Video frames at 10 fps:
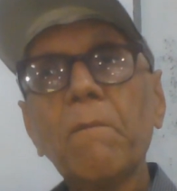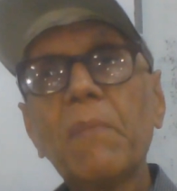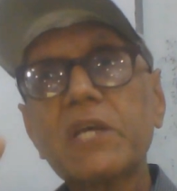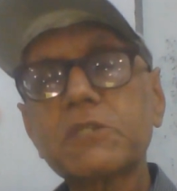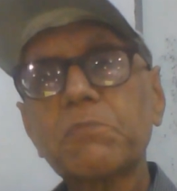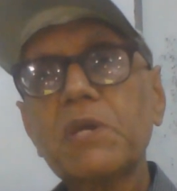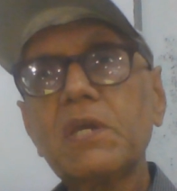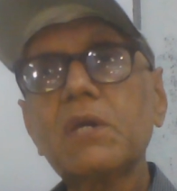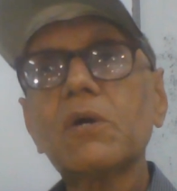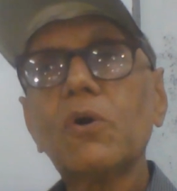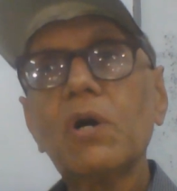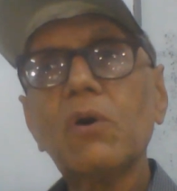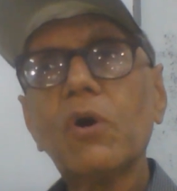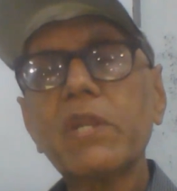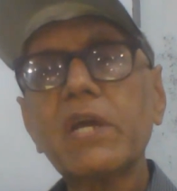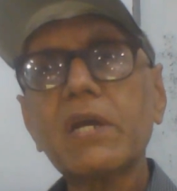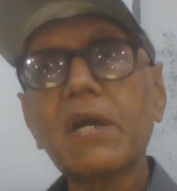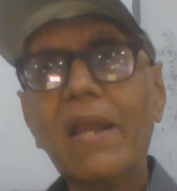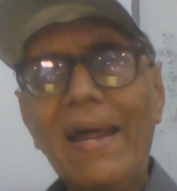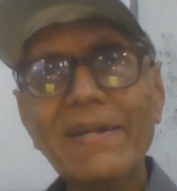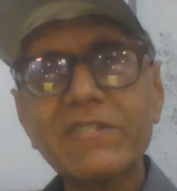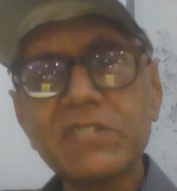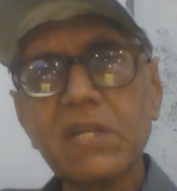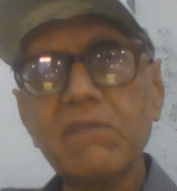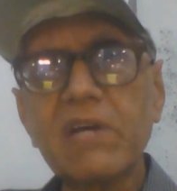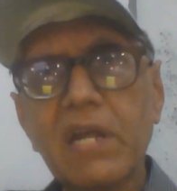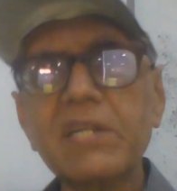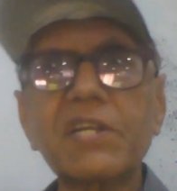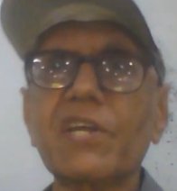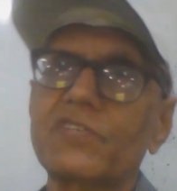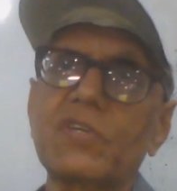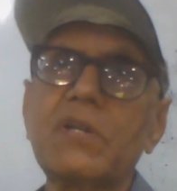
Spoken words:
must be on a client server architecture